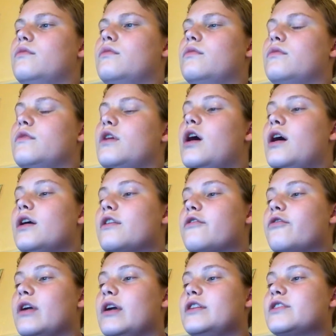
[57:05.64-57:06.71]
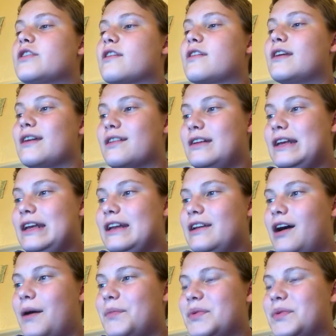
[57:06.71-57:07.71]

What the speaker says: Ah, it's for ages 16 and up.